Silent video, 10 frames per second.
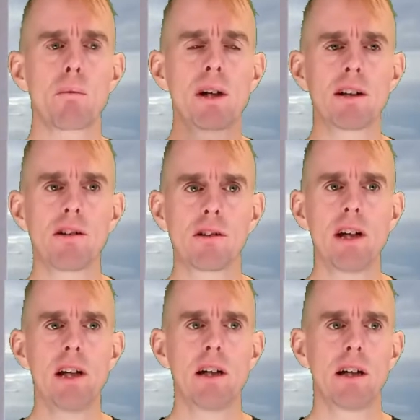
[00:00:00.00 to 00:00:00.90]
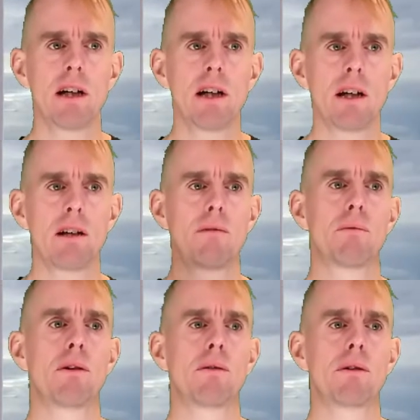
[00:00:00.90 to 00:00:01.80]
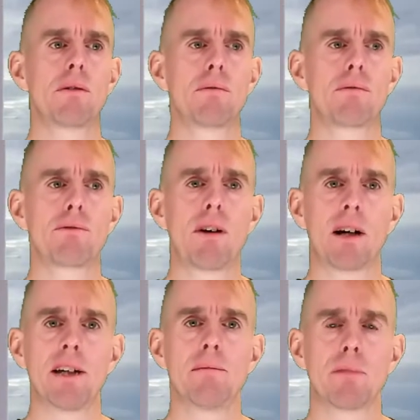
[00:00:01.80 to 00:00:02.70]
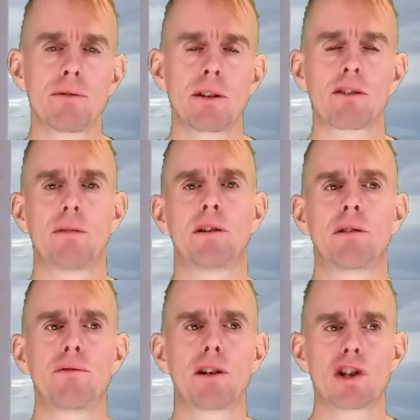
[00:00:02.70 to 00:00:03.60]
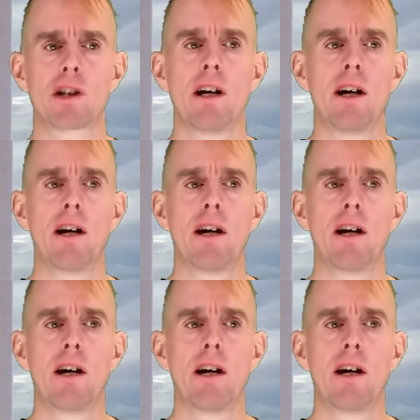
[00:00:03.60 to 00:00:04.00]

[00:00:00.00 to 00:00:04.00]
We can see that phi, my flux limiting function,